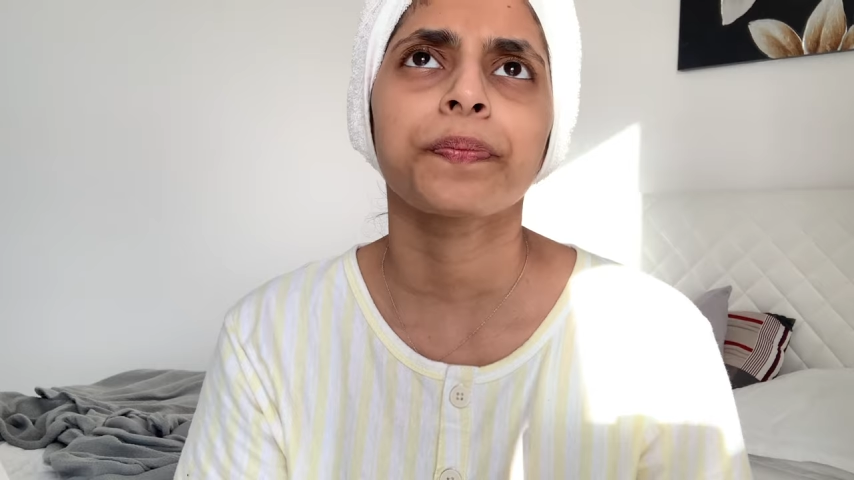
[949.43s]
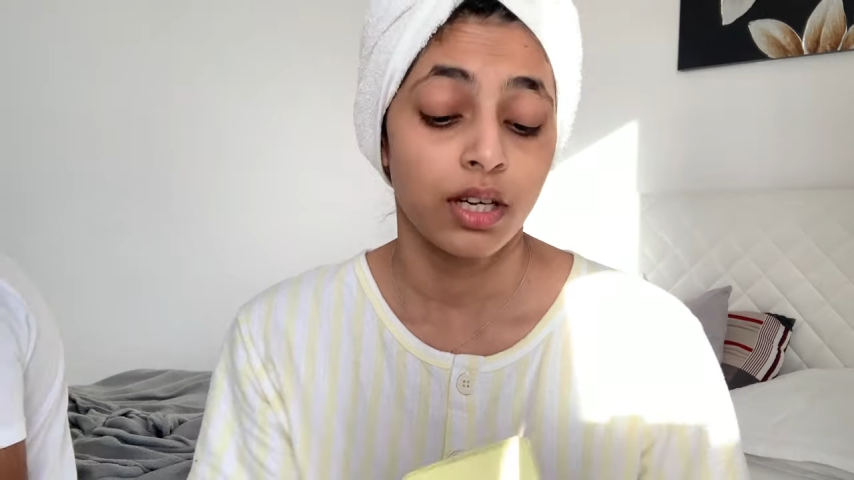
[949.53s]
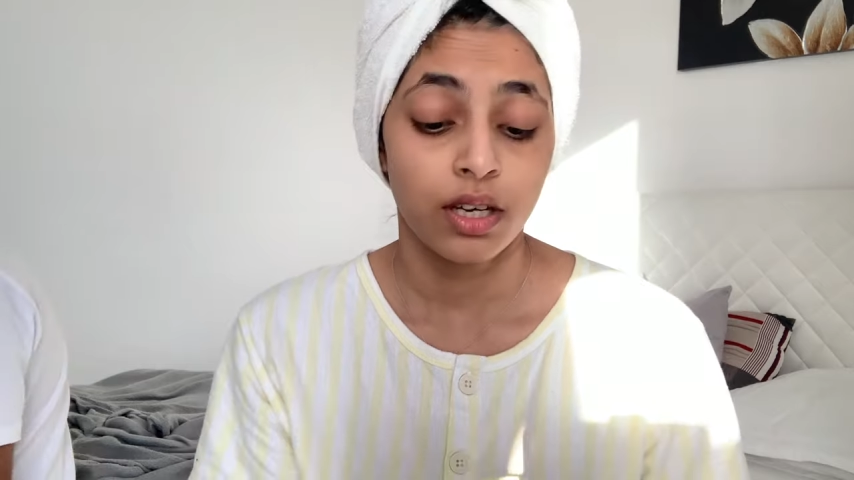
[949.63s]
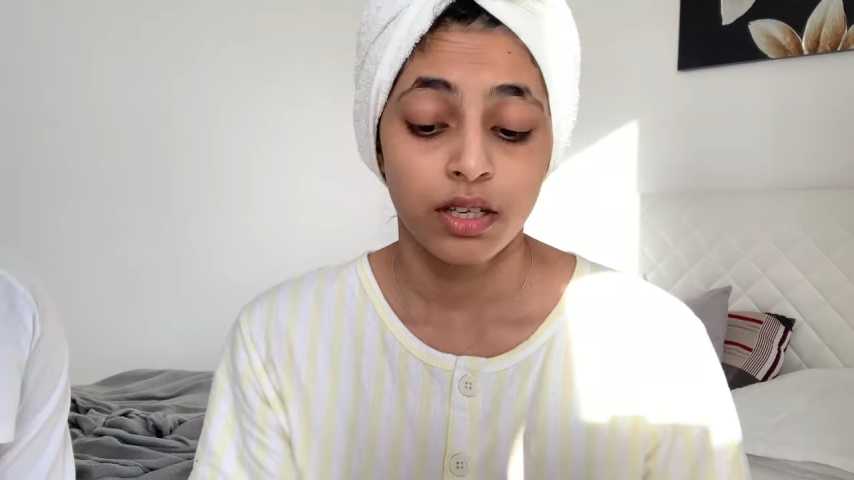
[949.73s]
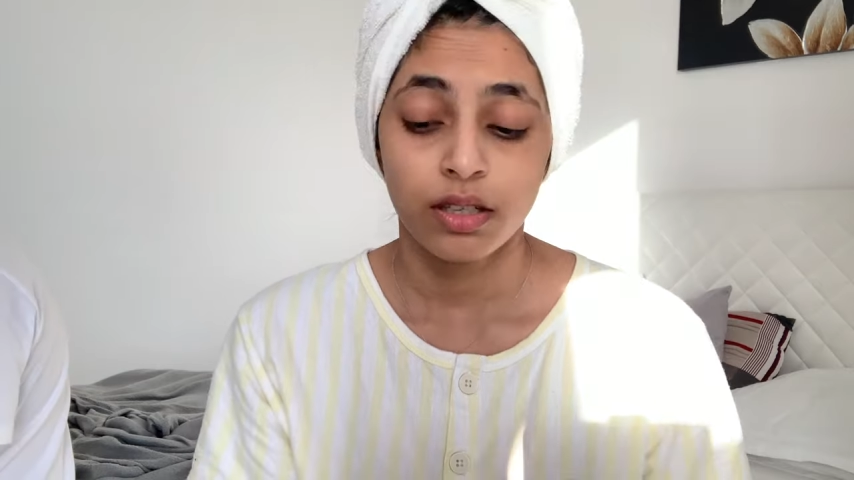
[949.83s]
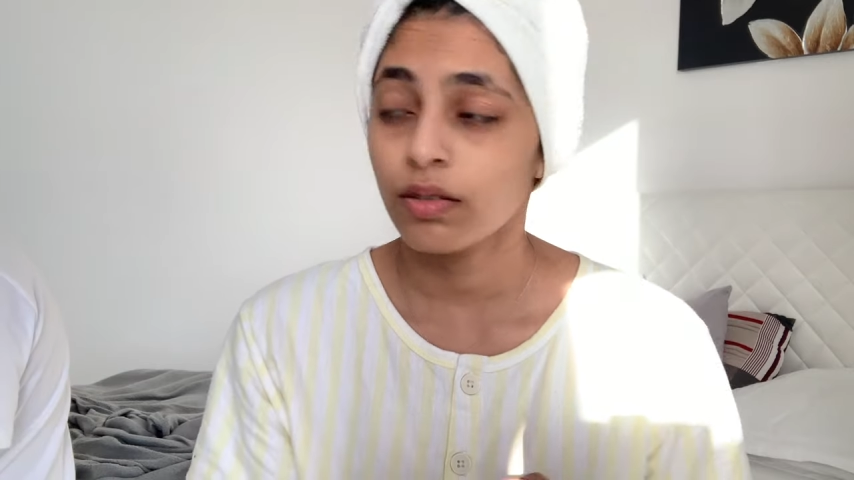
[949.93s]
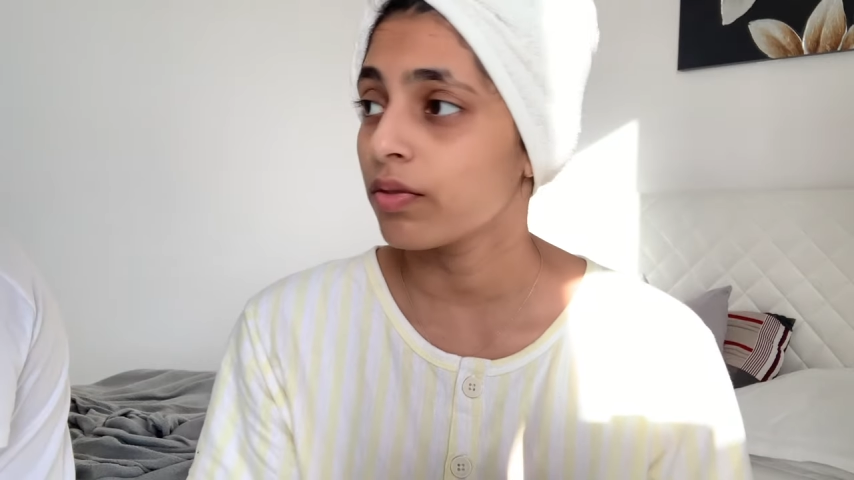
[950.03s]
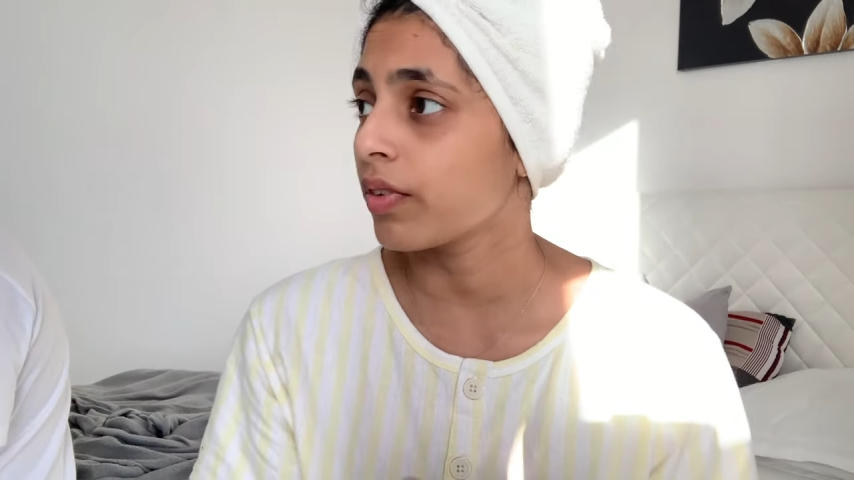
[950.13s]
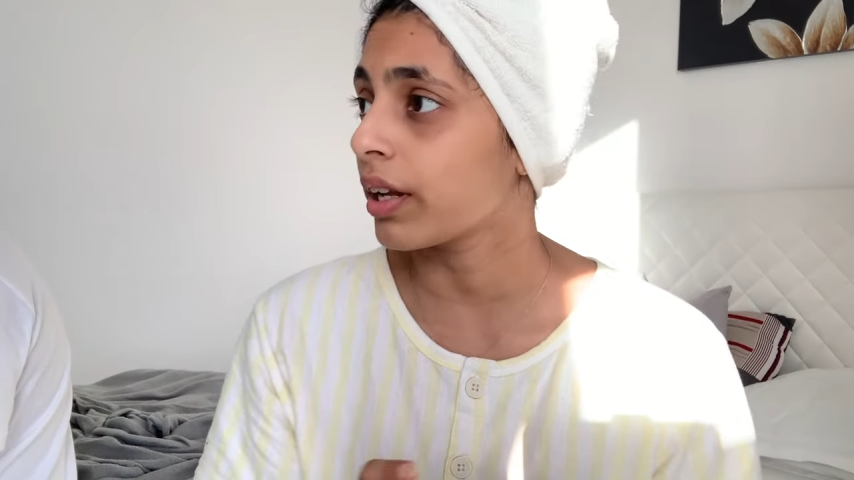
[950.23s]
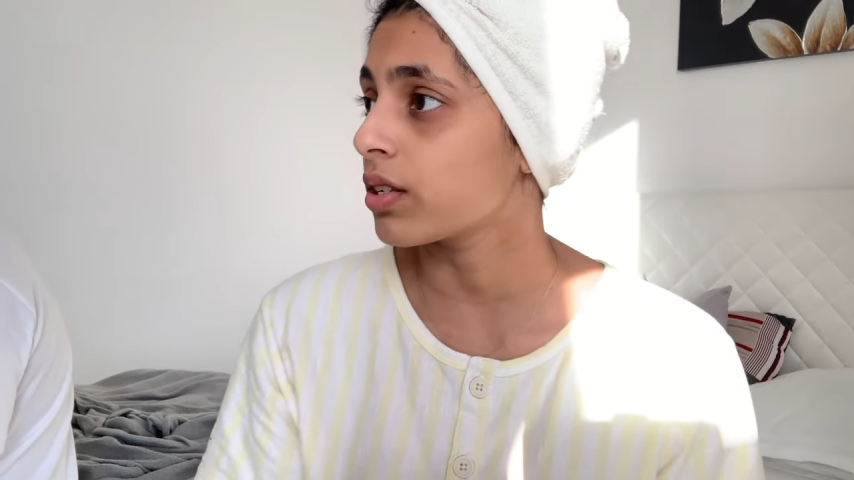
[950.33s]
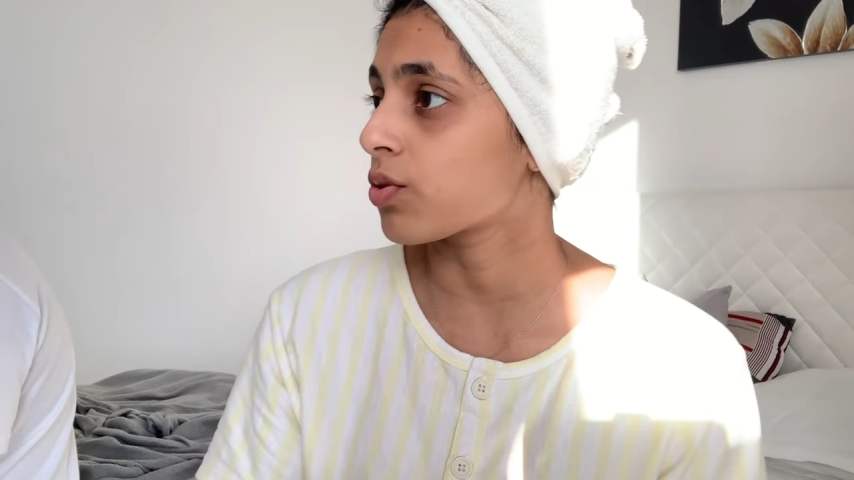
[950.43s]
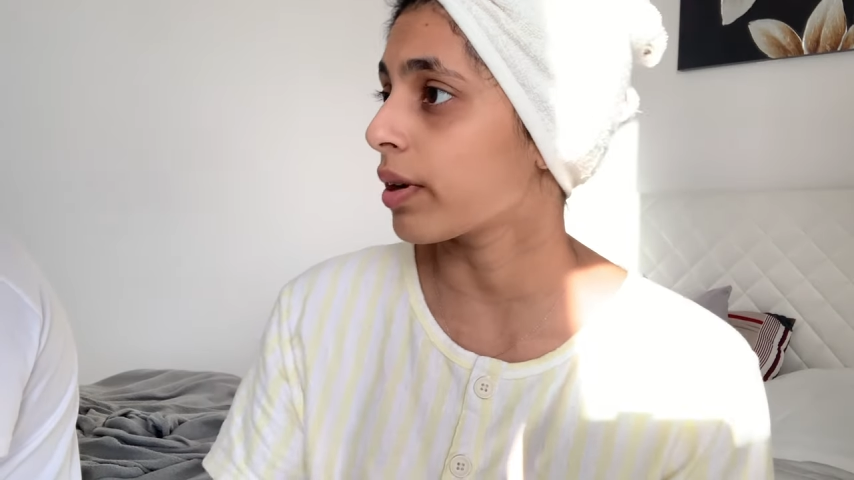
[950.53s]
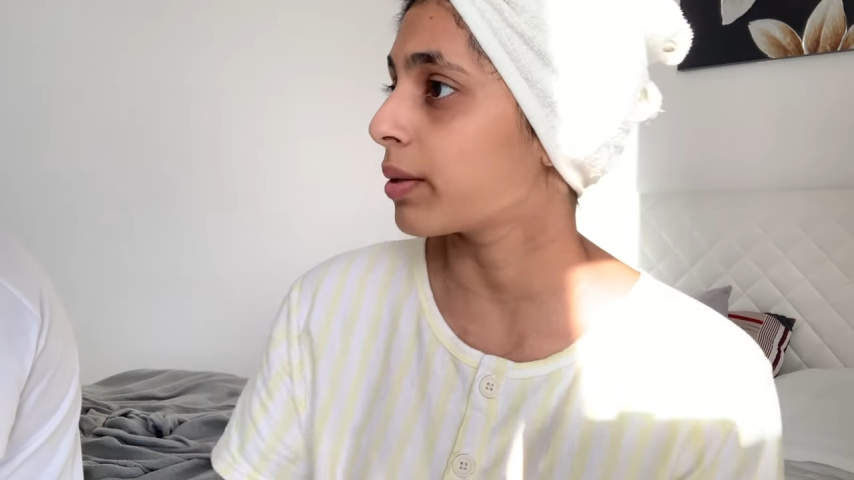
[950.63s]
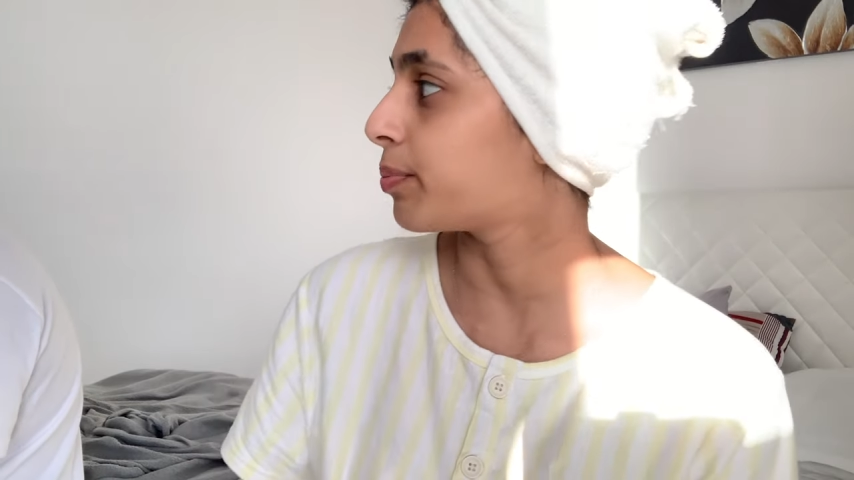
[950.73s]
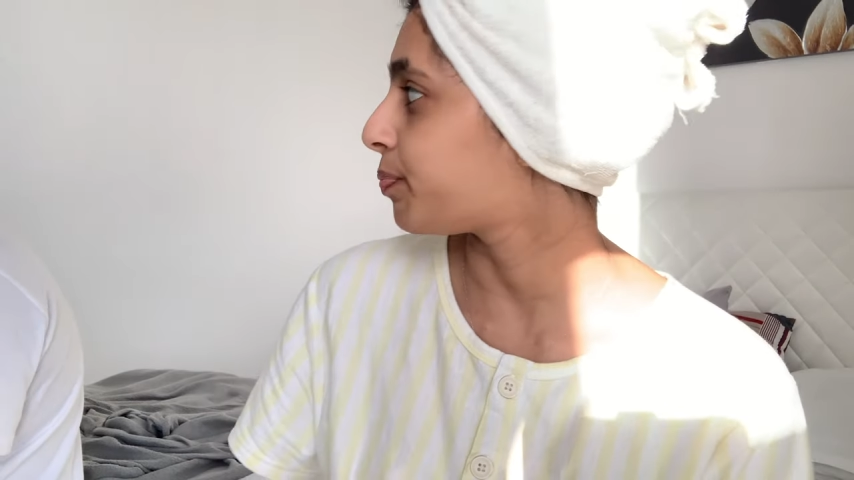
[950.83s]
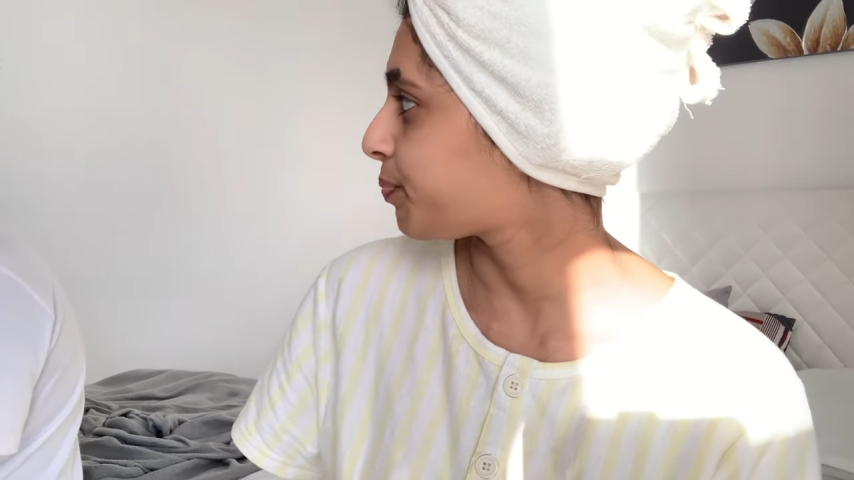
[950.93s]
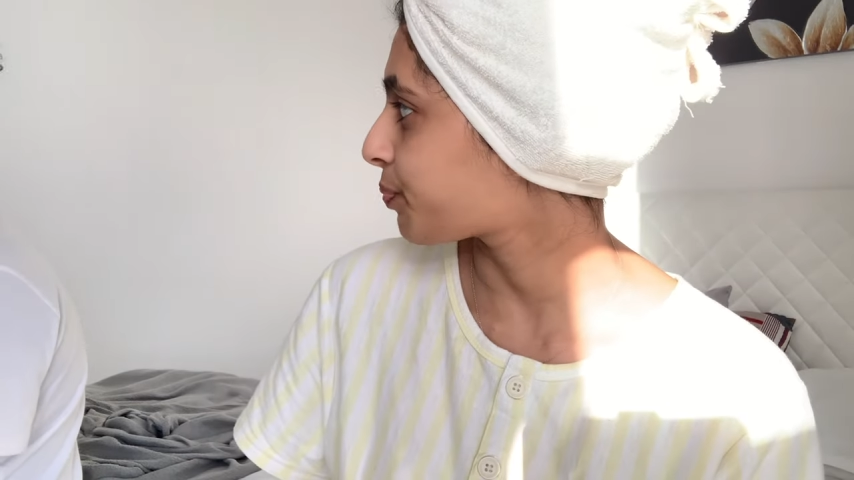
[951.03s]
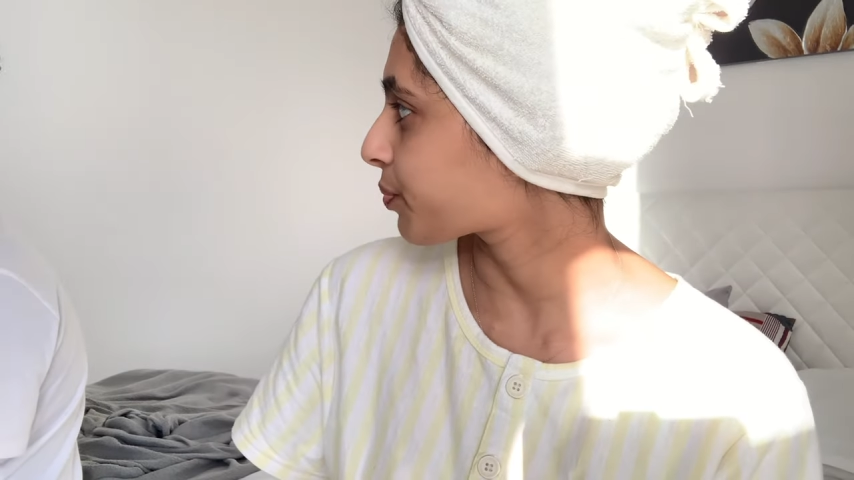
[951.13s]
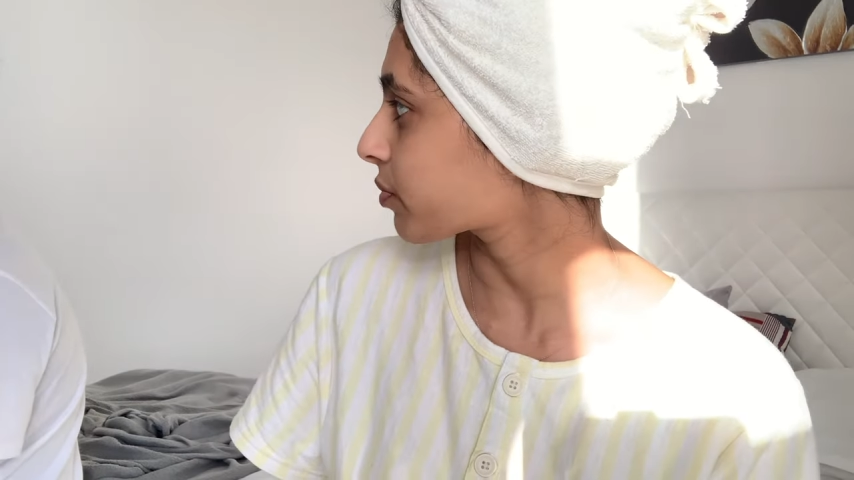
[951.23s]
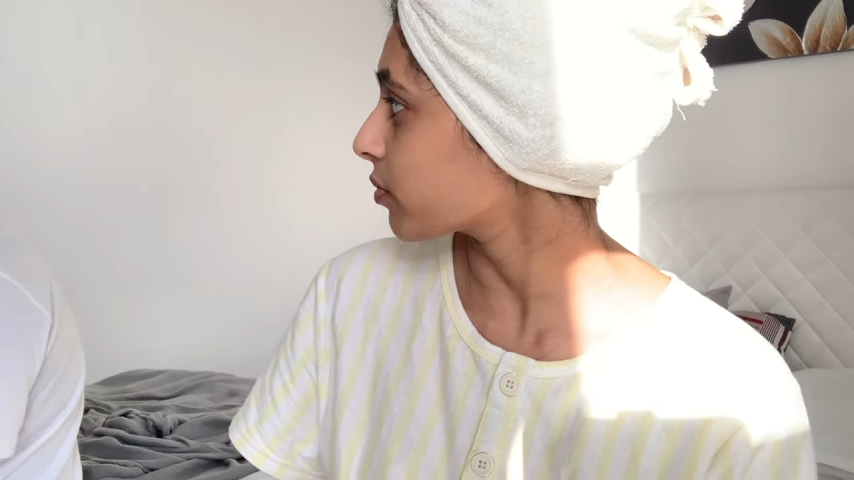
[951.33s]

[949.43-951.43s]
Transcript: but is it animal cruelty?